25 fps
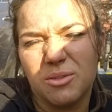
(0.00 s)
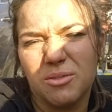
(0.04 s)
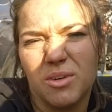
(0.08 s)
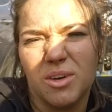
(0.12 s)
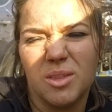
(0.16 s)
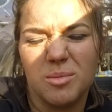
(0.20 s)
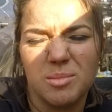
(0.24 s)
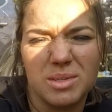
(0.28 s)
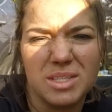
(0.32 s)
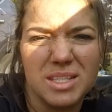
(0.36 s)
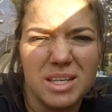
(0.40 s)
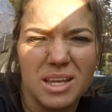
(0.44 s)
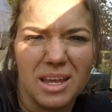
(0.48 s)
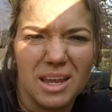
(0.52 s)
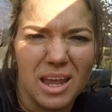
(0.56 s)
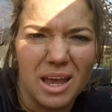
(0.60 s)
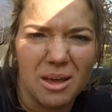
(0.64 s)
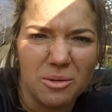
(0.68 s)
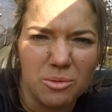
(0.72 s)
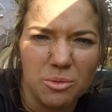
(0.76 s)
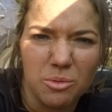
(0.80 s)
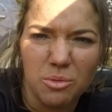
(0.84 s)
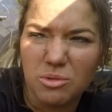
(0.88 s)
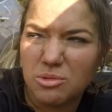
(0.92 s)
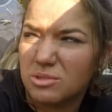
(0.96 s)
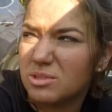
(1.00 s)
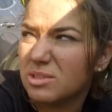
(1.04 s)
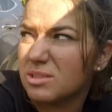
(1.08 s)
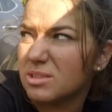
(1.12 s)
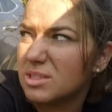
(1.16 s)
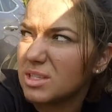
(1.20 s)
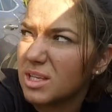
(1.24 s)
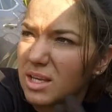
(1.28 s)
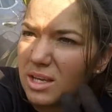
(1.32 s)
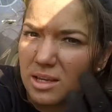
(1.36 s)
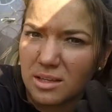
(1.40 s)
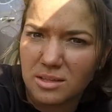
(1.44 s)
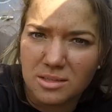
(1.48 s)
I'd rather be sitting outdoors than
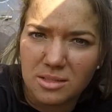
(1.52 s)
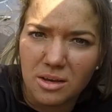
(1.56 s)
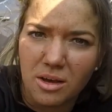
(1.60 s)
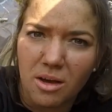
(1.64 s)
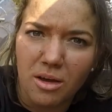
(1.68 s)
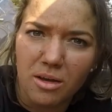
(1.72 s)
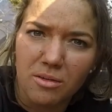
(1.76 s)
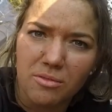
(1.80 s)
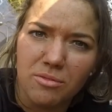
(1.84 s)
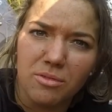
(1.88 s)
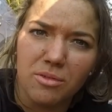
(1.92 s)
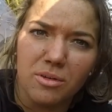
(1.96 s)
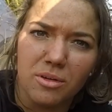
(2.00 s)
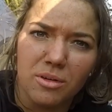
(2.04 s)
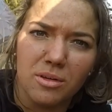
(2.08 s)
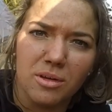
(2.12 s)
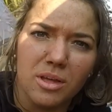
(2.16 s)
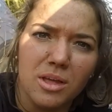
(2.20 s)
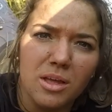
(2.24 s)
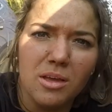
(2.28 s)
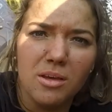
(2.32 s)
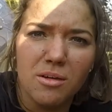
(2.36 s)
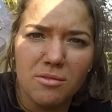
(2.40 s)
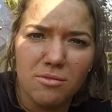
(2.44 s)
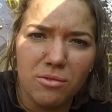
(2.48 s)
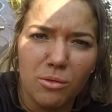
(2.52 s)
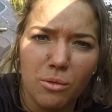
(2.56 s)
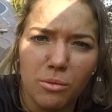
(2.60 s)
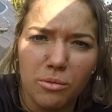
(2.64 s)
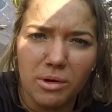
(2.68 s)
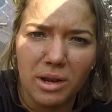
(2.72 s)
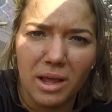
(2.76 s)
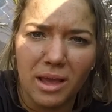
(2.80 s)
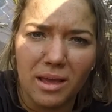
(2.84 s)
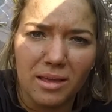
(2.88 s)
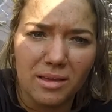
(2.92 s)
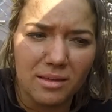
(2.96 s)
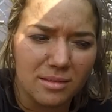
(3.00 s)
sitting inside for four
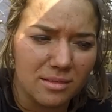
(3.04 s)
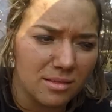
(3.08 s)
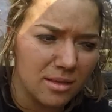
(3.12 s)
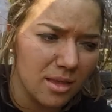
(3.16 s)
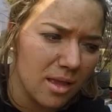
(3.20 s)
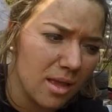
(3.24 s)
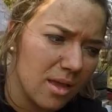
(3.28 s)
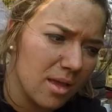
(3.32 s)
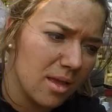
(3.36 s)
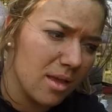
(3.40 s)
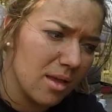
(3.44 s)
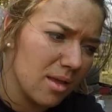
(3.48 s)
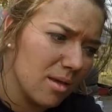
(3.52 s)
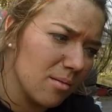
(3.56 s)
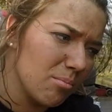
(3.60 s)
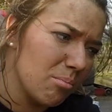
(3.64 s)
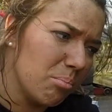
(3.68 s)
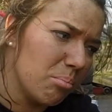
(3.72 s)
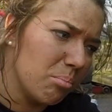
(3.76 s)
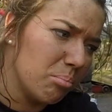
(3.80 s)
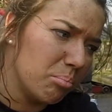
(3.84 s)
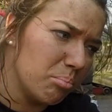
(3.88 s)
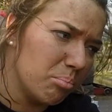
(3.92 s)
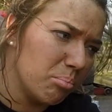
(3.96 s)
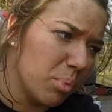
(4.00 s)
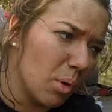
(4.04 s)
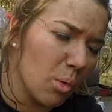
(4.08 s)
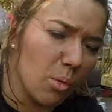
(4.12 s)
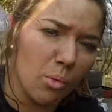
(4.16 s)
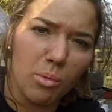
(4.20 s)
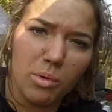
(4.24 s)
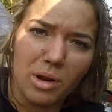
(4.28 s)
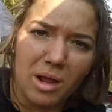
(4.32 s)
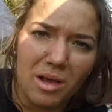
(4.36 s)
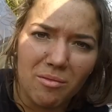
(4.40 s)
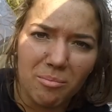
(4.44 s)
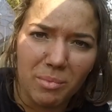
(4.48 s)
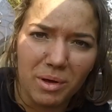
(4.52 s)
days
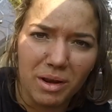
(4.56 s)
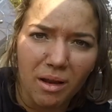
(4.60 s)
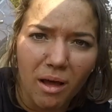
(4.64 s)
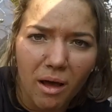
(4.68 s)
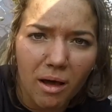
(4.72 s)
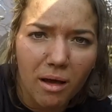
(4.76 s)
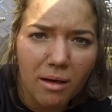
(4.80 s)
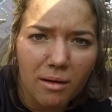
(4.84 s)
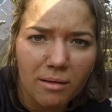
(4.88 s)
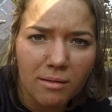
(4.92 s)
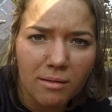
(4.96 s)
bored out of my nut.